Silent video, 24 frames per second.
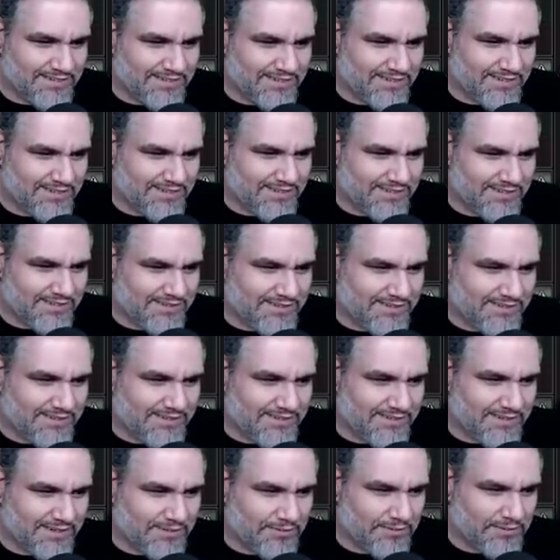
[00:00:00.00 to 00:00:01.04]

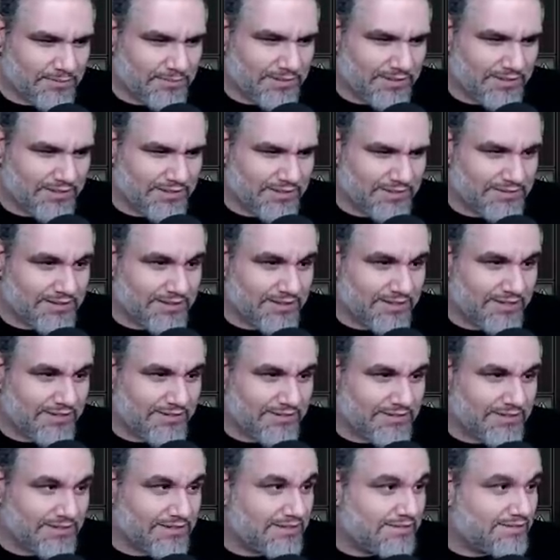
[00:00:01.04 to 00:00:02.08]
Okay, we're going to play this guy.
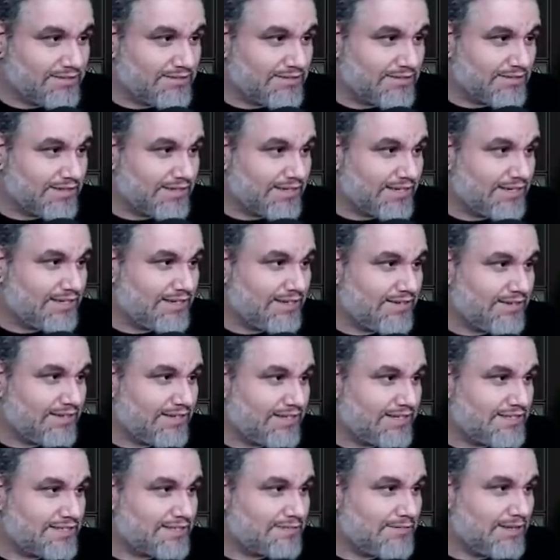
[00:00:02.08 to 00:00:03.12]
Hold on. We're going to kill
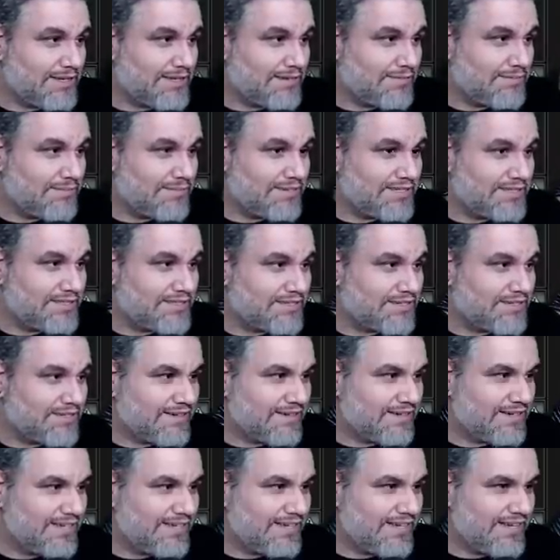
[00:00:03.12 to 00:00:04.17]
this and make them
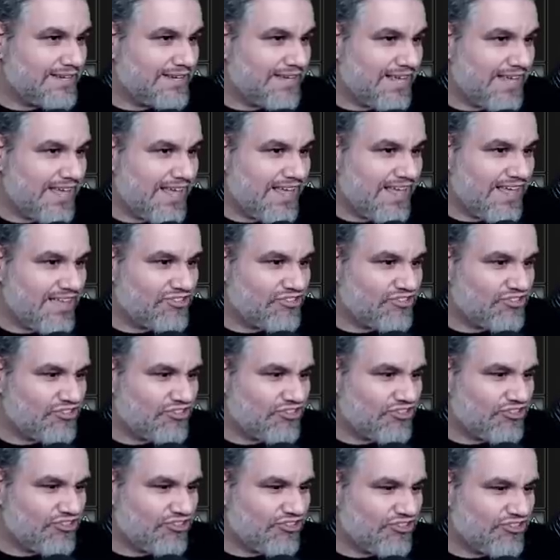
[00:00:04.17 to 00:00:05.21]
discard, I
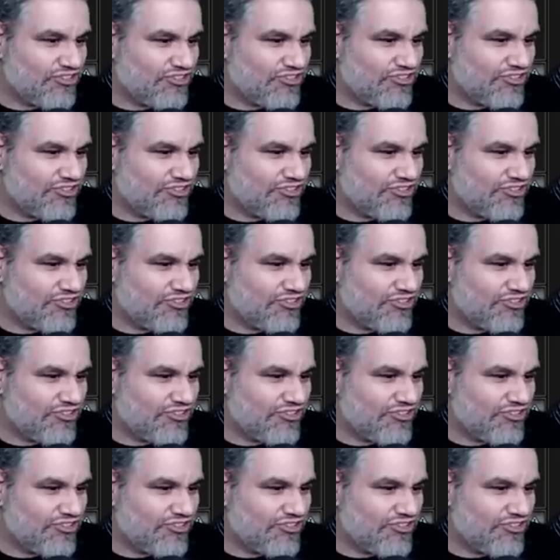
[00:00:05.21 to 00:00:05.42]
guess.